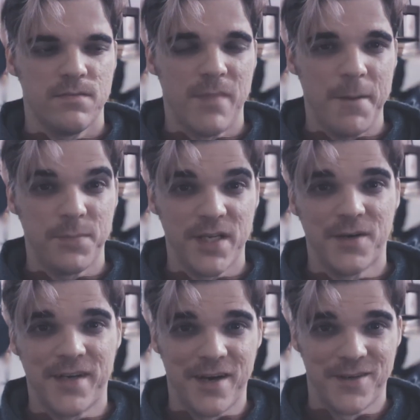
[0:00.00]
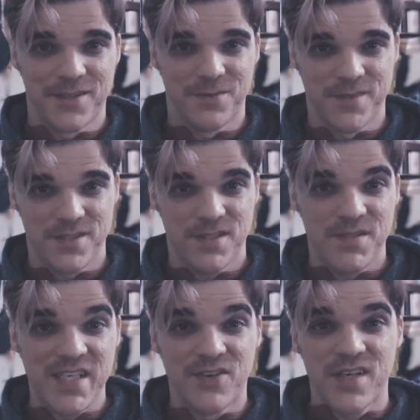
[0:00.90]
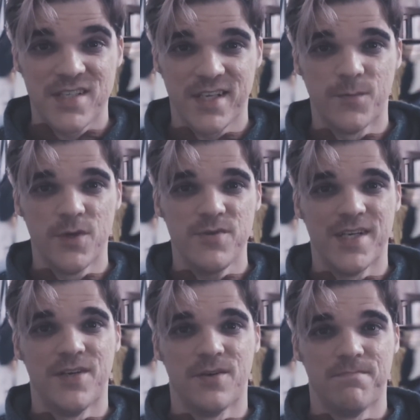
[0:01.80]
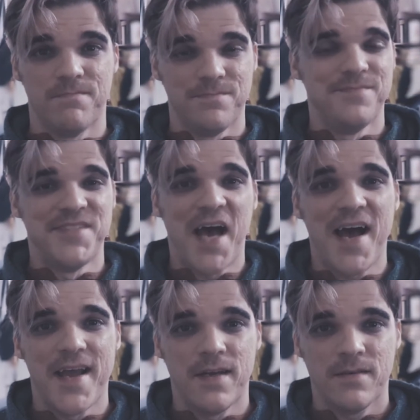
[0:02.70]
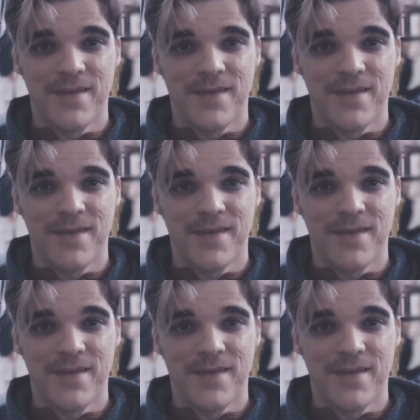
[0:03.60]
my player character was seriously wounded or died.